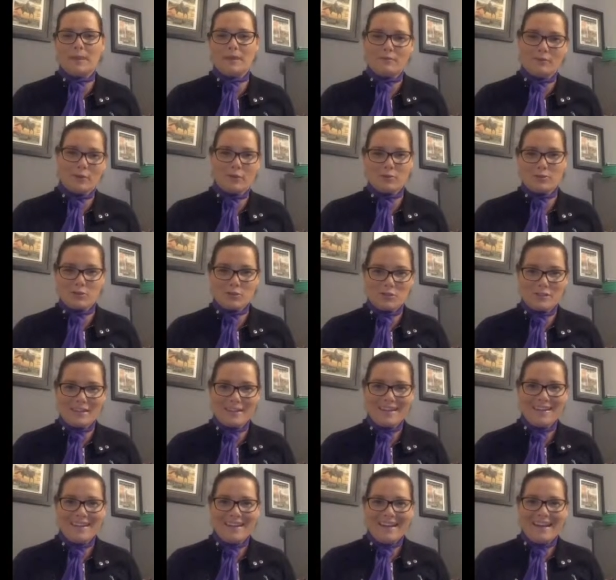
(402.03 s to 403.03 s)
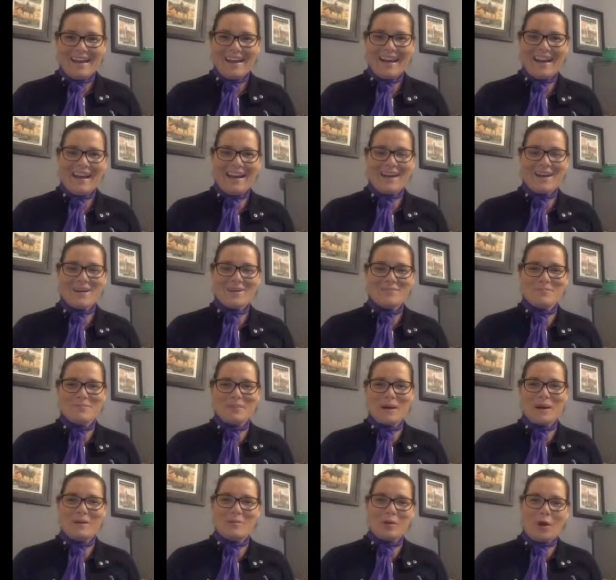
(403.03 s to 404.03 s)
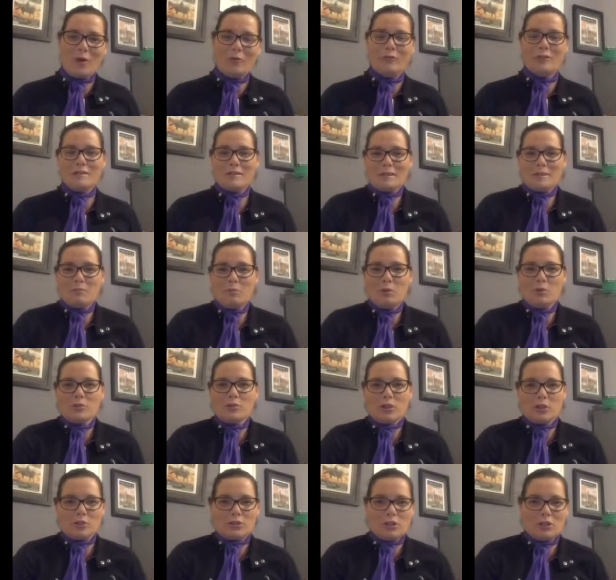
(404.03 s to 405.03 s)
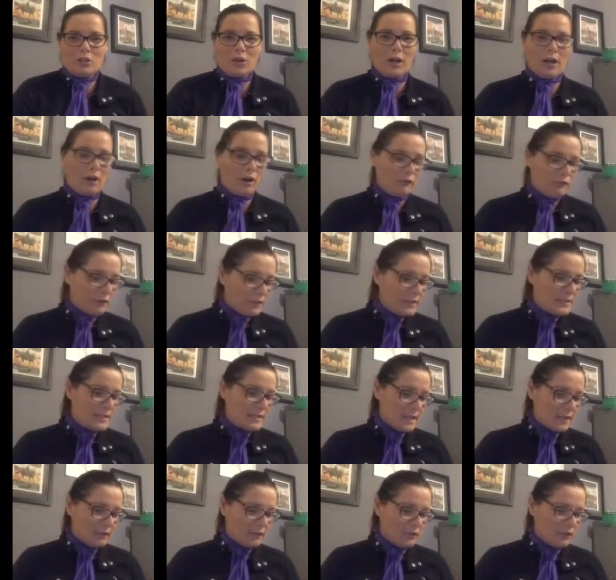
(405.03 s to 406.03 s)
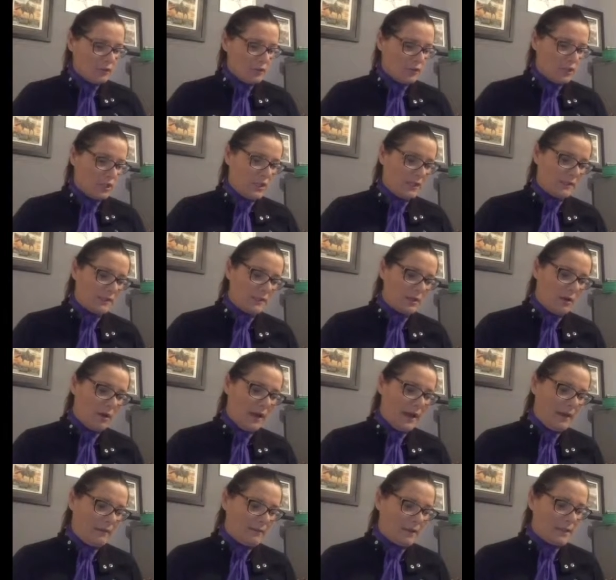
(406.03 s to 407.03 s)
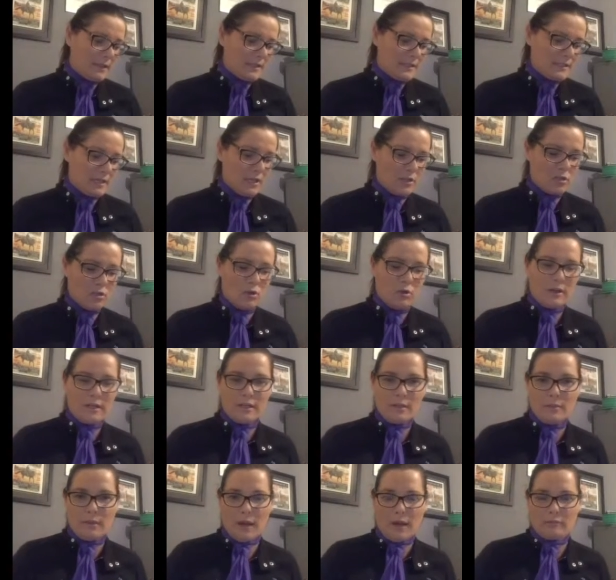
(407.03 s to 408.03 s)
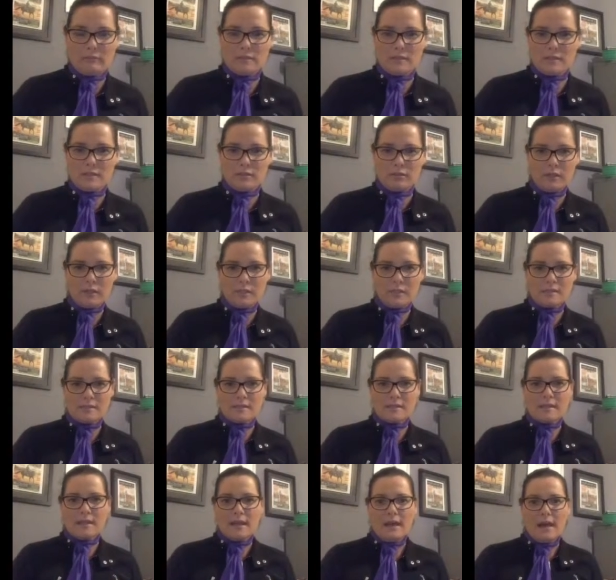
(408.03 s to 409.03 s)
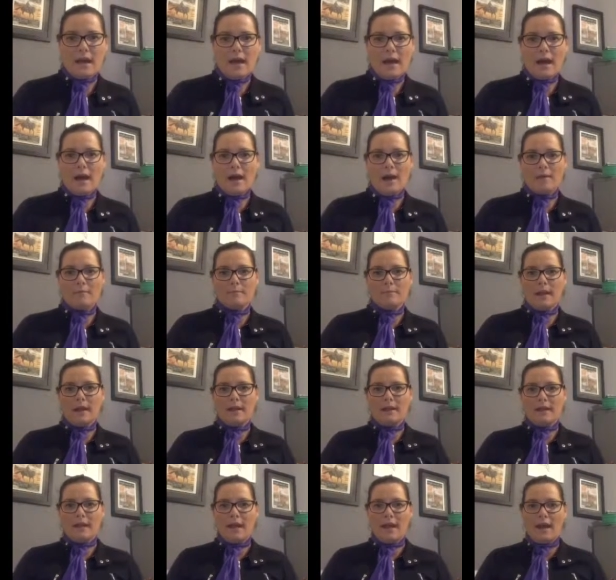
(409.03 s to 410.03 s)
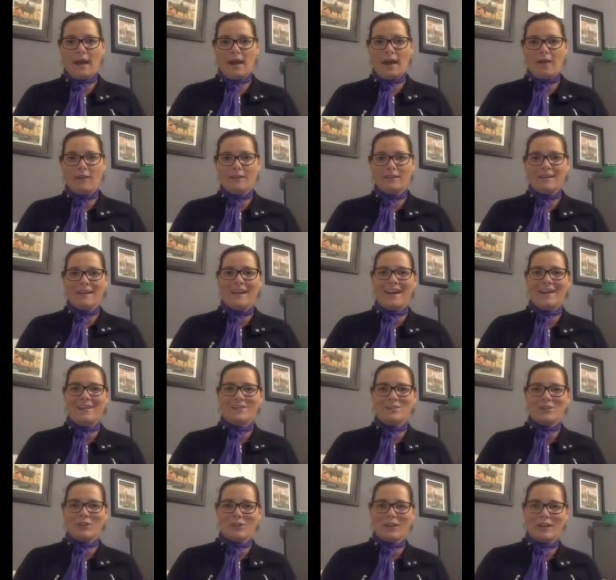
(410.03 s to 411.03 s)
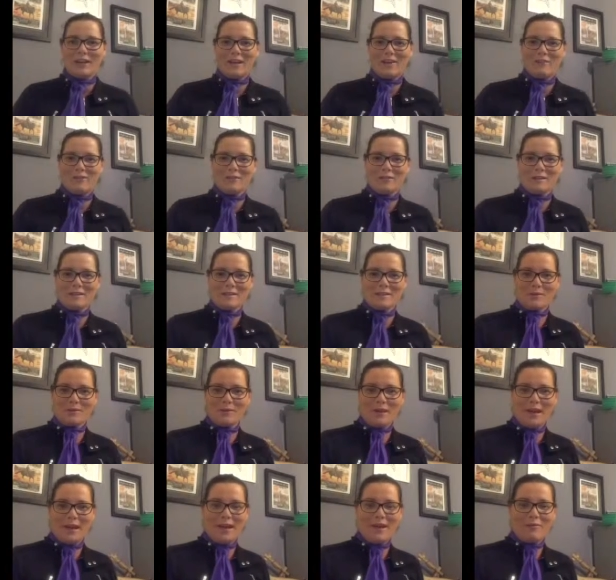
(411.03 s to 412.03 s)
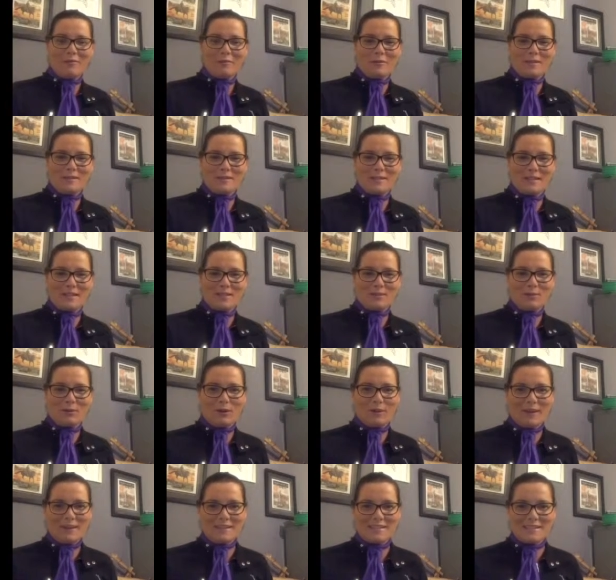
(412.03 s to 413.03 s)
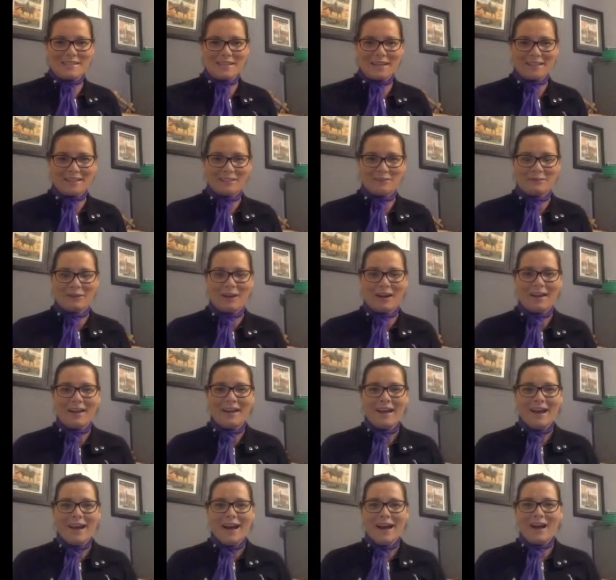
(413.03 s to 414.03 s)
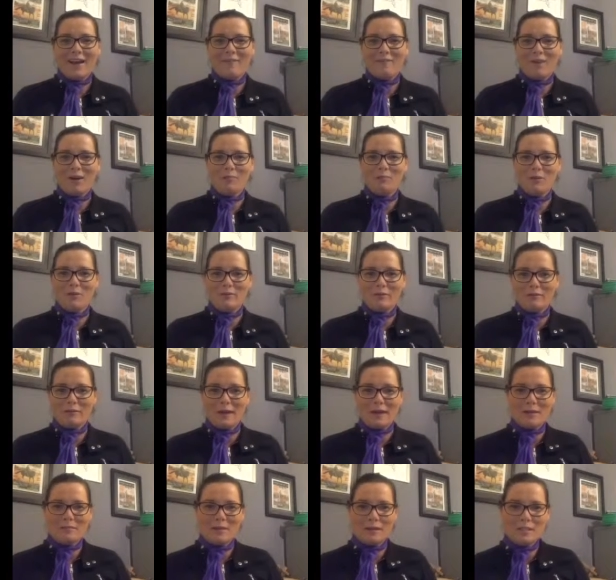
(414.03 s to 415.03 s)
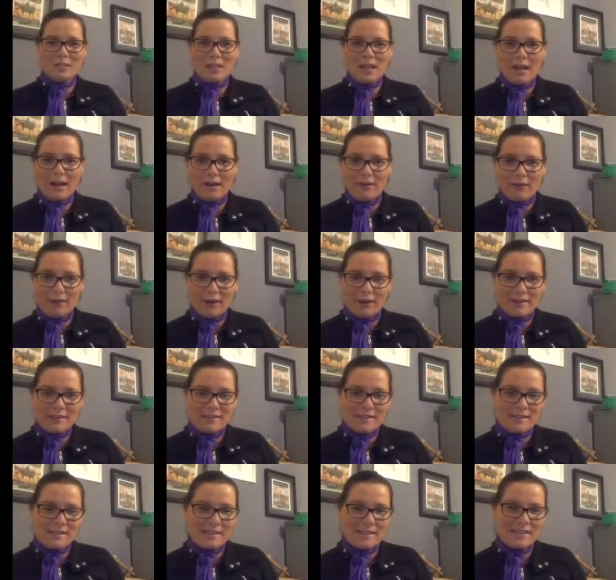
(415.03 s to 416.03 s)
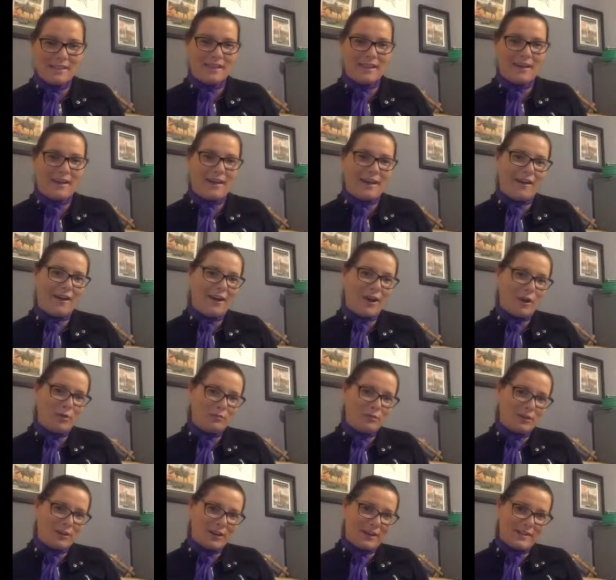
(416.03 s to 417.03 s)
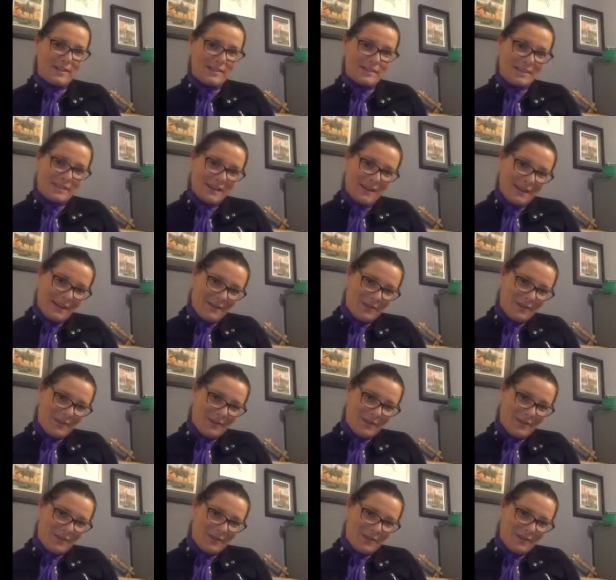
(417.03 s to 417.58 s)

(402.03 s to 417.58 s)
even though it's Tuesday, but obviously more so tonight. I've written down a few things, so I am going to start talking about resilience. And how, yeah, Donna, everyone's an expert. That's exactly right. I'm moving around in my chair here. I can see that. I hope you guys